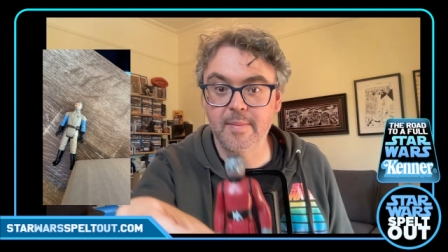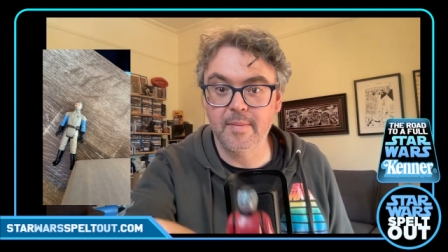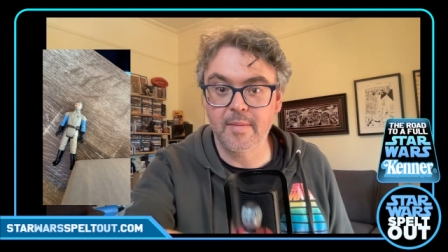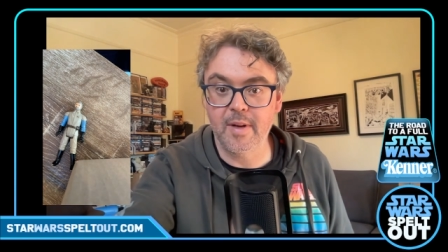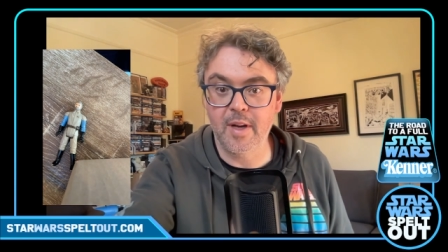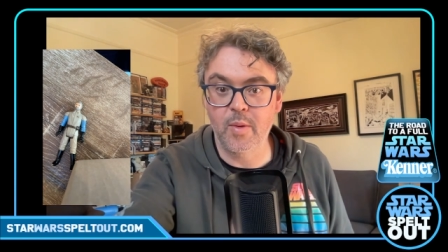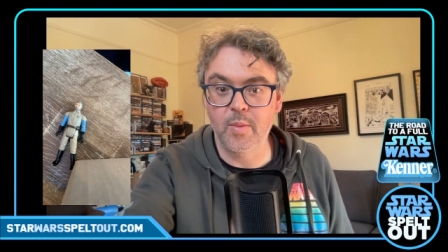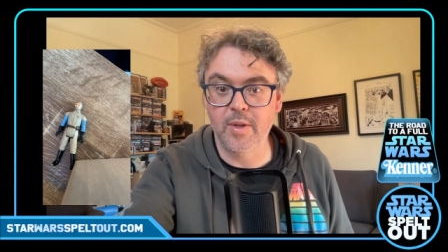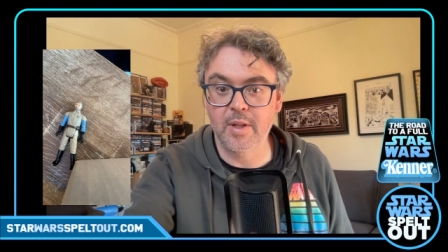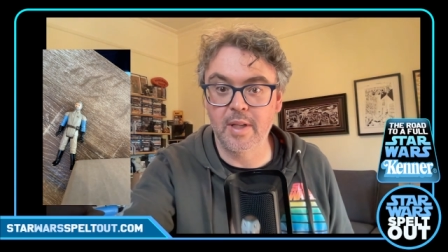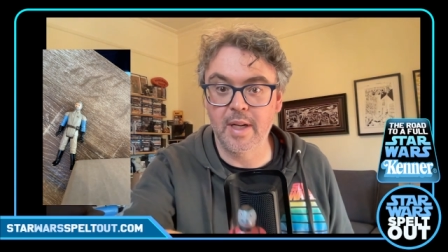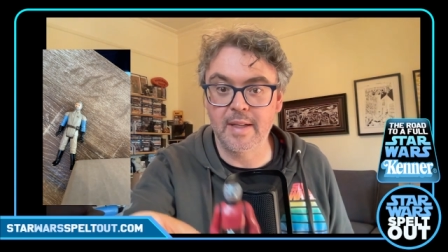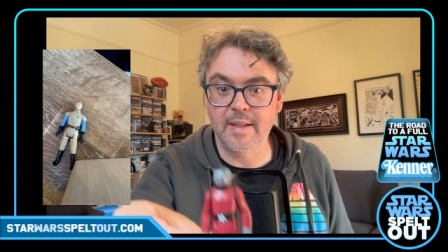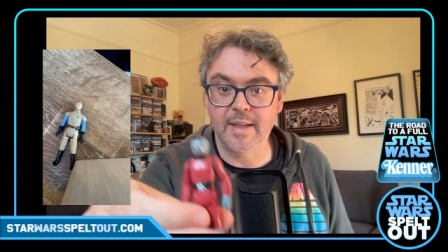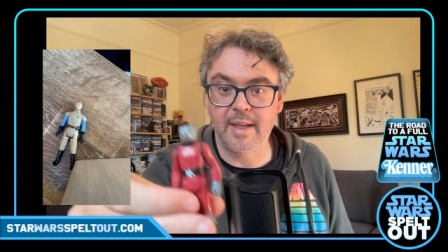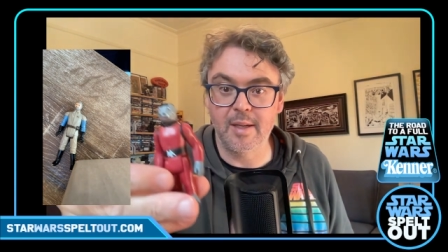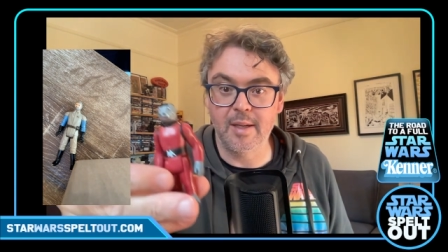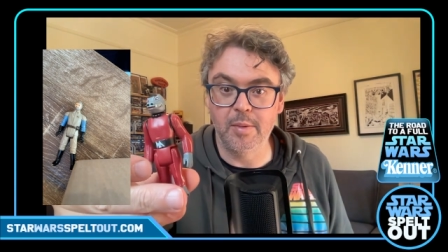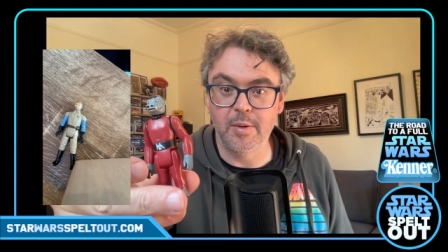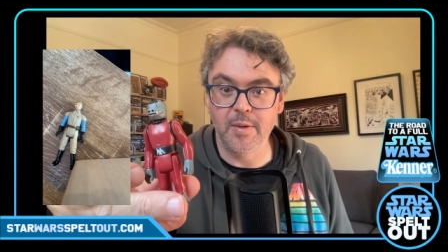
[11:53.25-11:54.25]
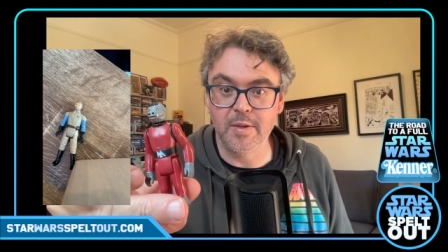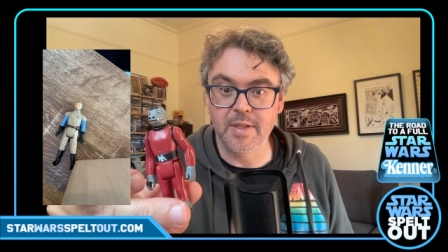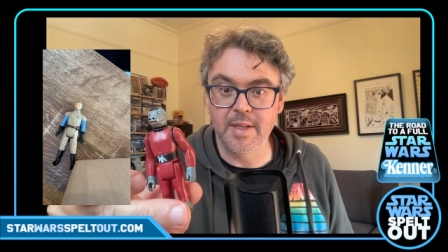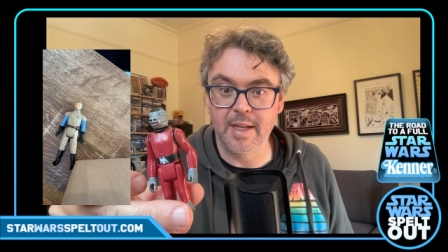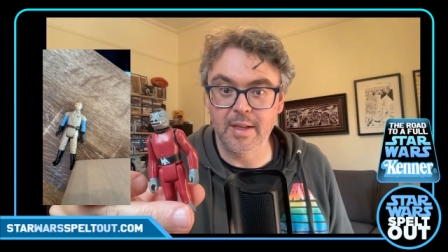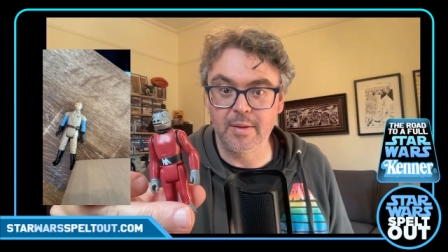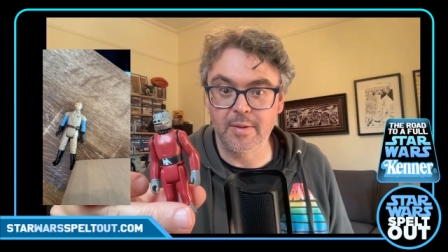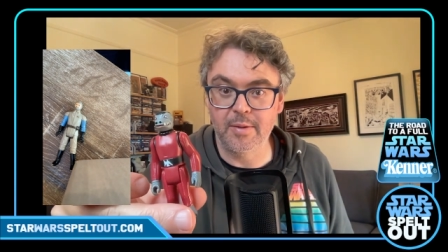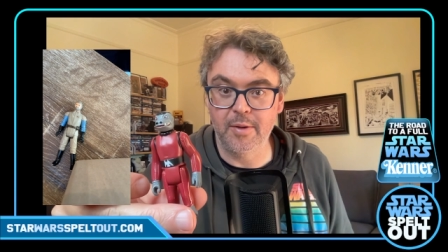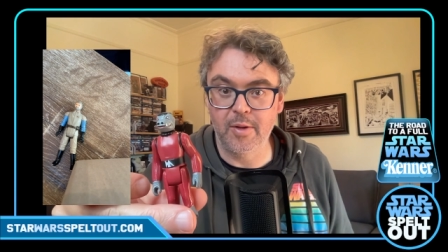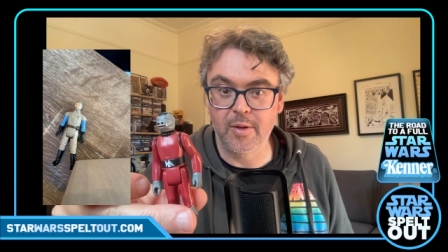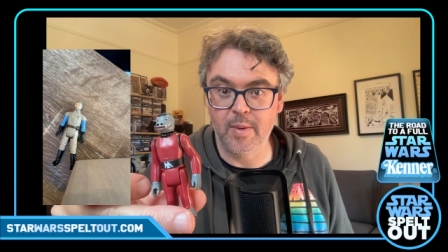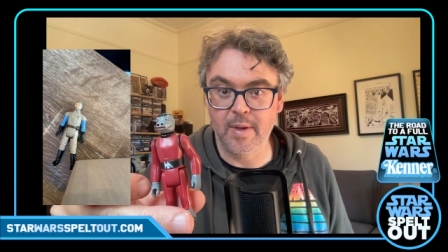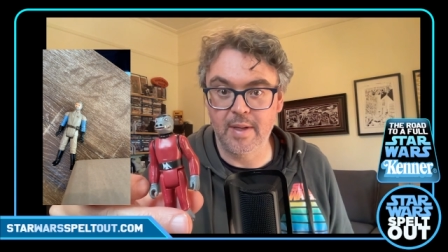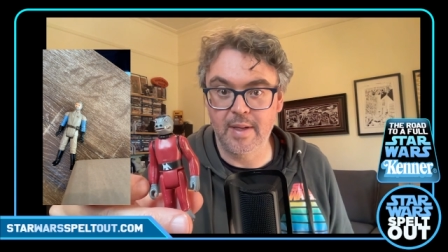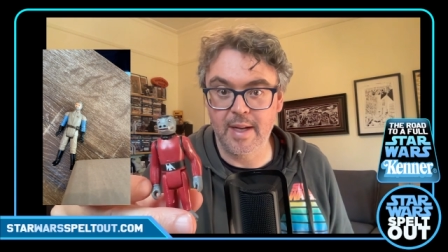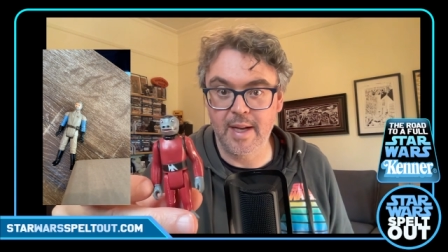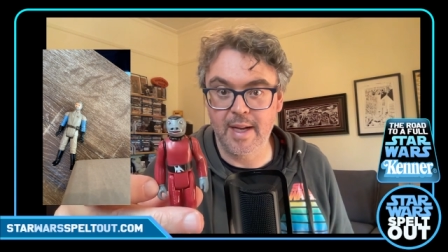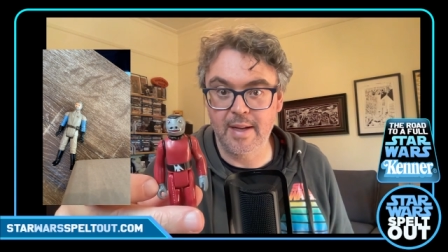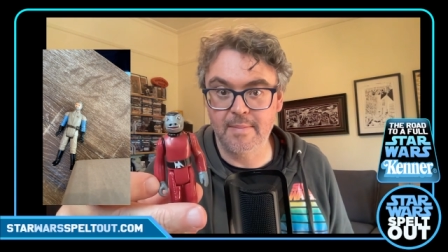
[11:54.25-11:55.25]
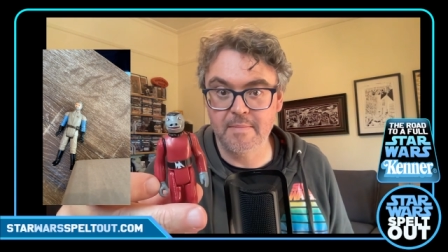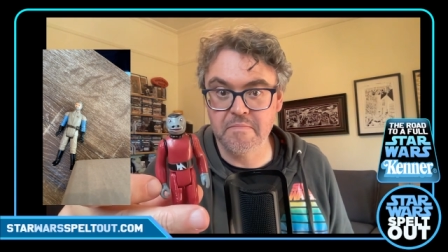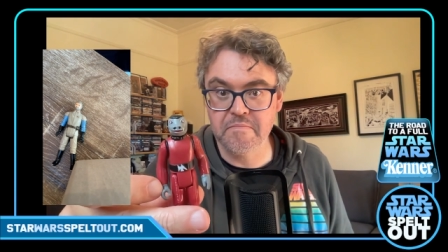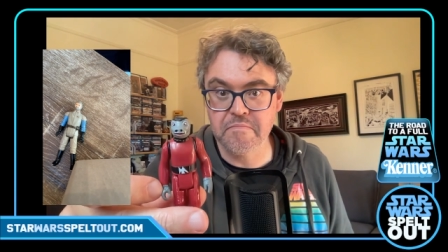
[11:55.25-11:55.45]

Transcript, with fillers: I would like to get a blue snaggletooth one day,